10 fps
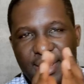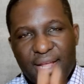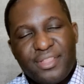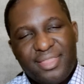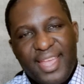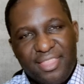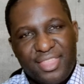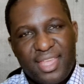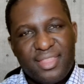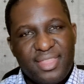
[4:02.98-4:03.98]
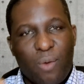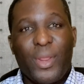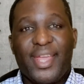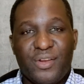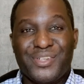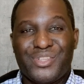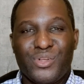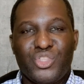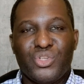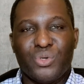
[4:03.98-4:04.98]
Now, the third thing that we can
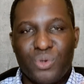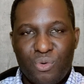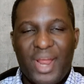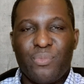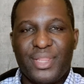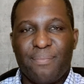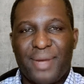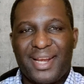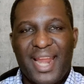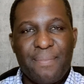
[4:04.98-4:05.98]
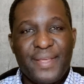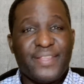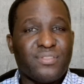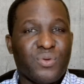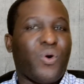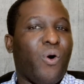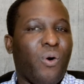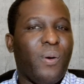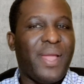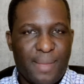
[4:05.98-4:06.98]
also do right within MATLAB is to
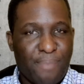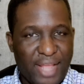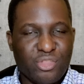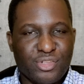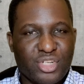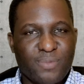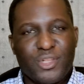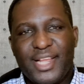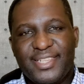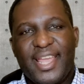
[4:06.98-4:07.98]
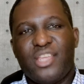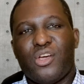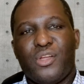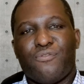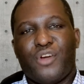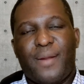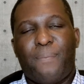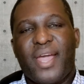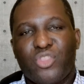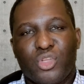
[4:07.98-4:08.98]
call a Python script. So let's say you've got a
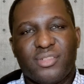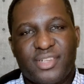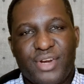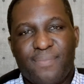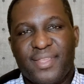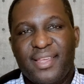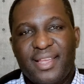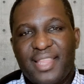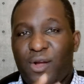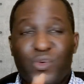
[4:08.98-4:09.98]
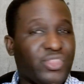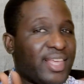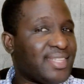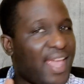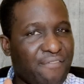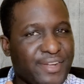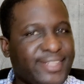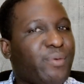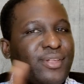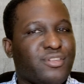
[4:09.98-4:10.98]
Python script that contains every
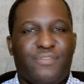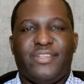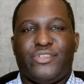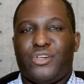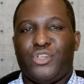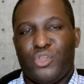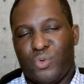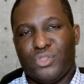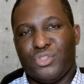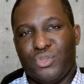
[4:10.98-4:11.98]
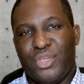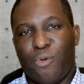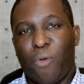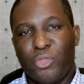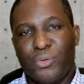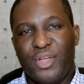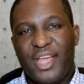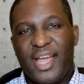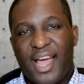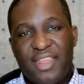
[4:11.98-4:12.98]
sequence of the instruction you want to do in your model,
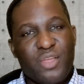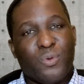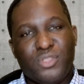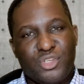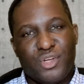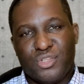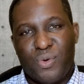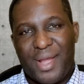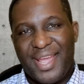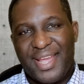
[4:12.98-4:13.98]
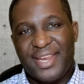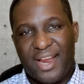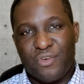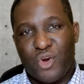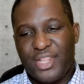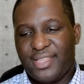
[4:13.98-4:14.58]
and then you want to just go ahead and run